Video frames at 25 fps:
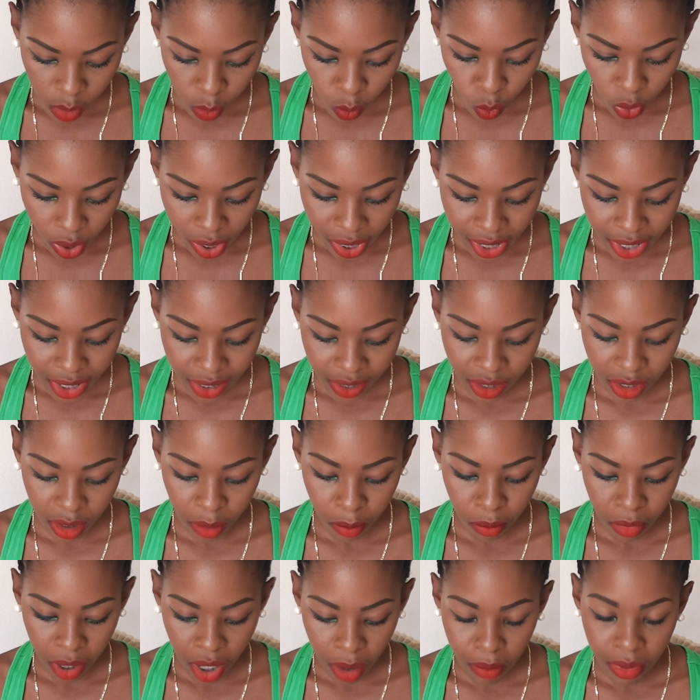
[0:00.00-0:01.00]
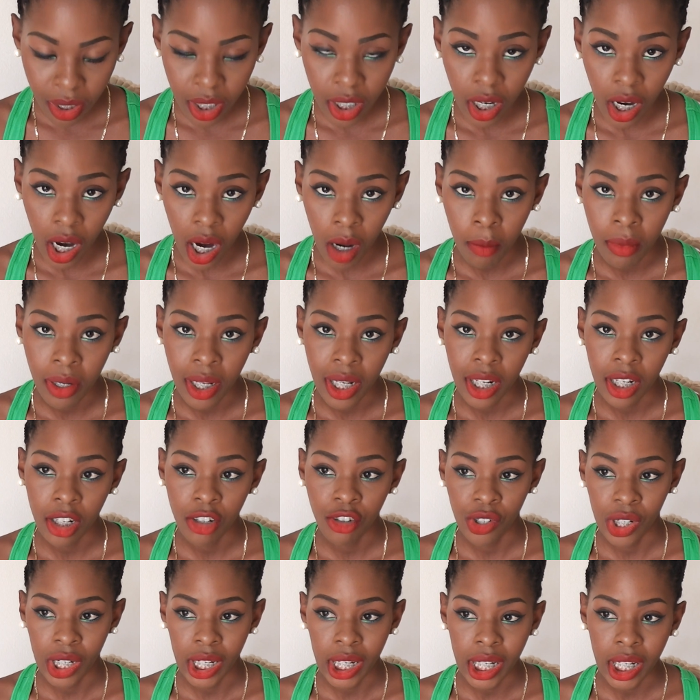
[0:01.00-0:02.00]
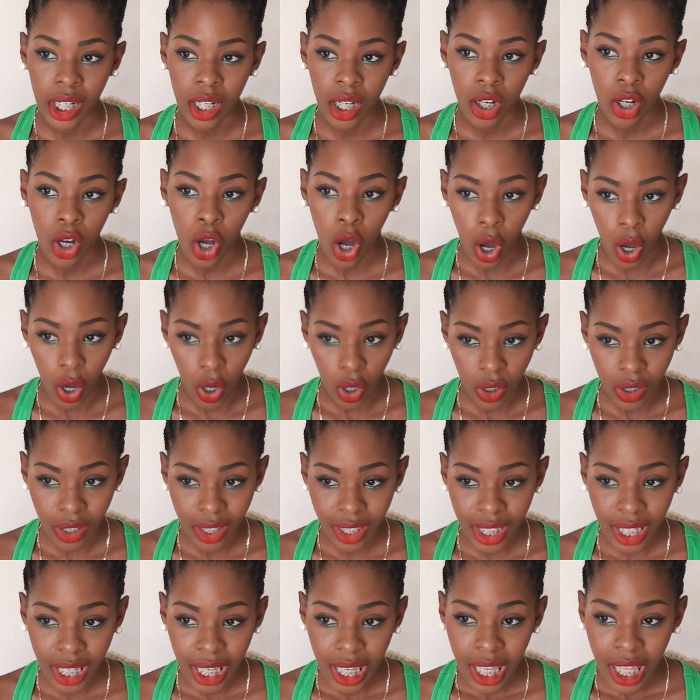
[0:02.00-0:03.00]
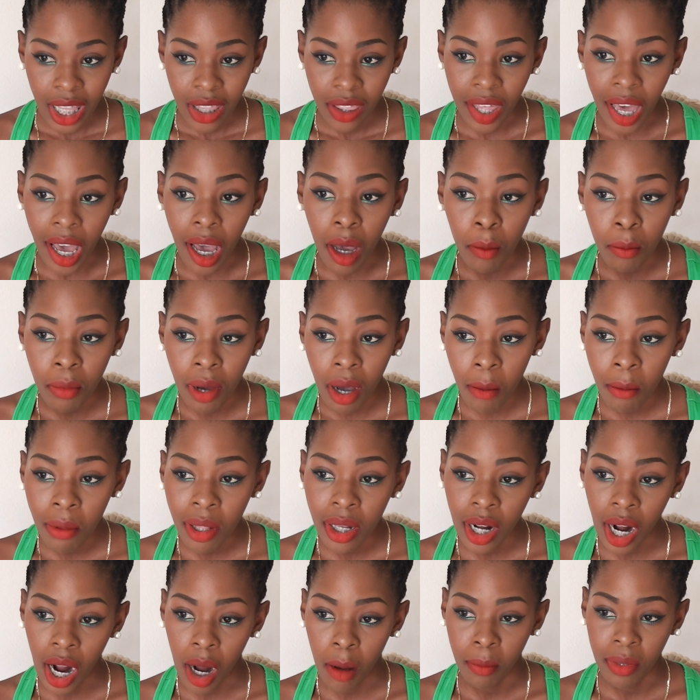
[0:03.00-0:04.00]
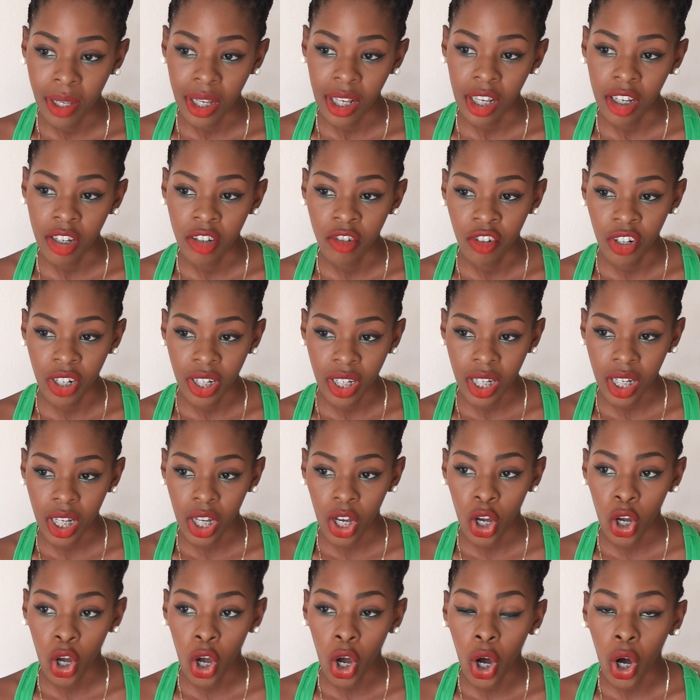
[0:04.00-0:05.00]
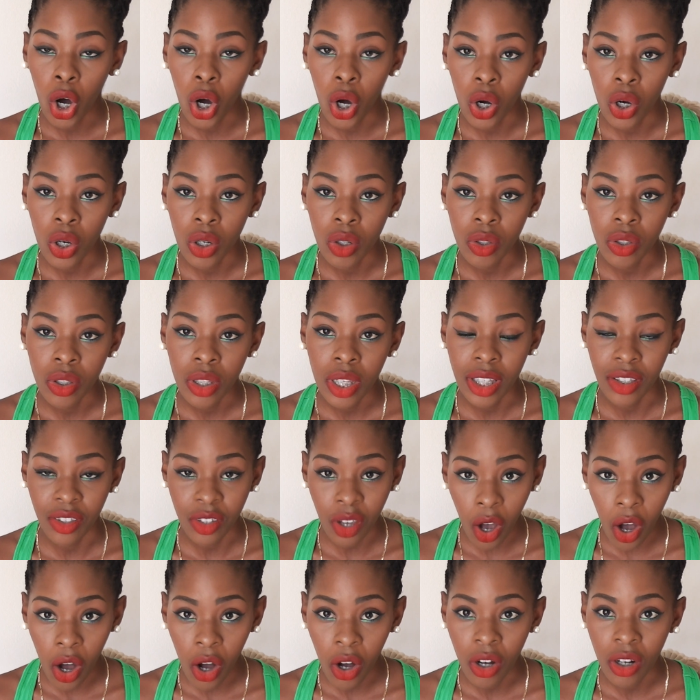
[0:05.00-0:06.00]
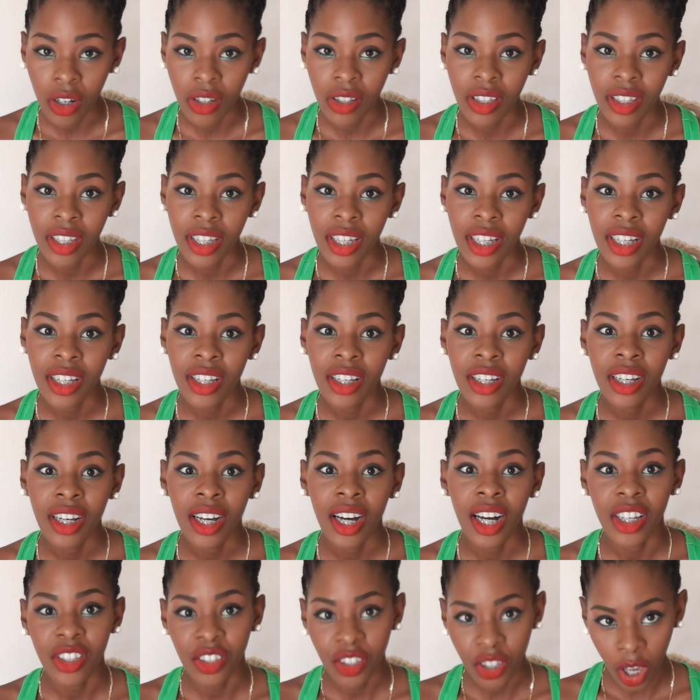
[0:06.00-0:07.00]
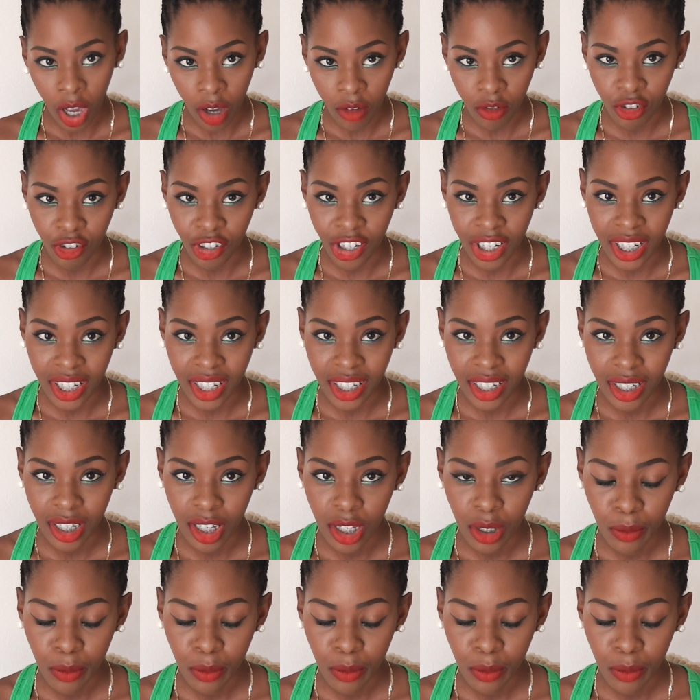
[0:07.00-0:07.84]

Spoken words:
What is the bubbly carbonated drink called? That bubbly carbonated drink is called a soft drink.